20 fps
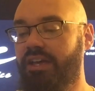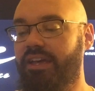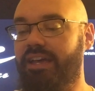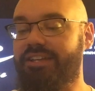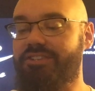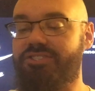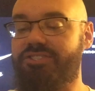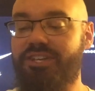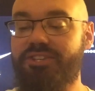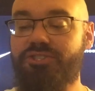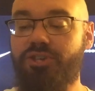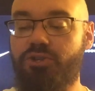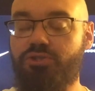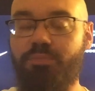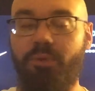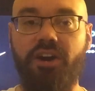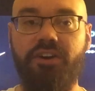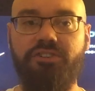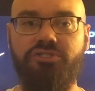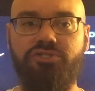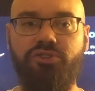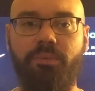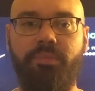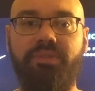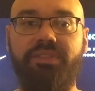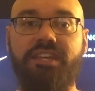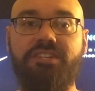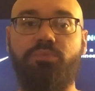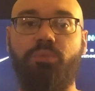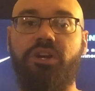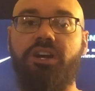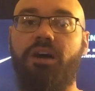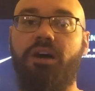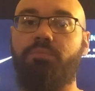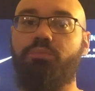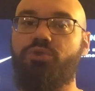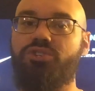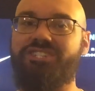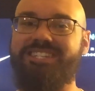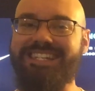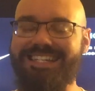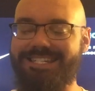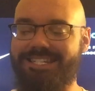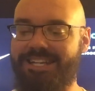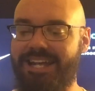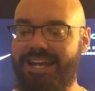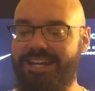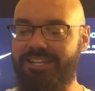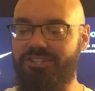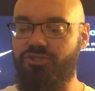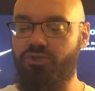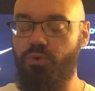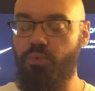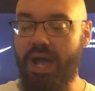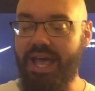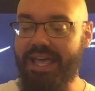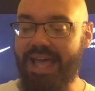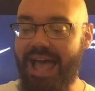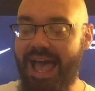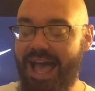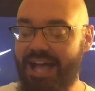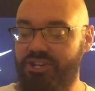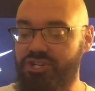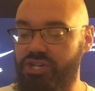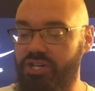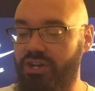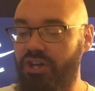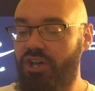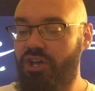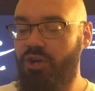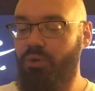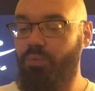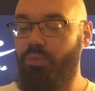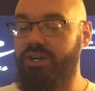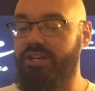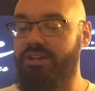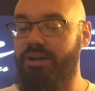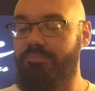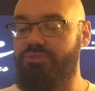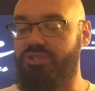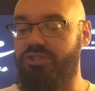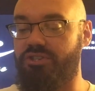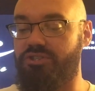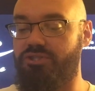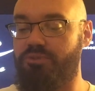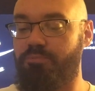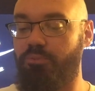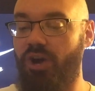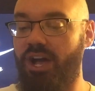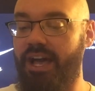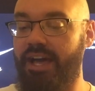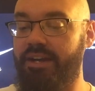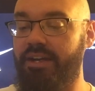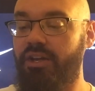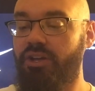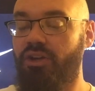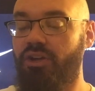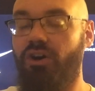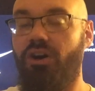And since those markets opened this one up, we're seeing steady two-way action when it comes to the spread,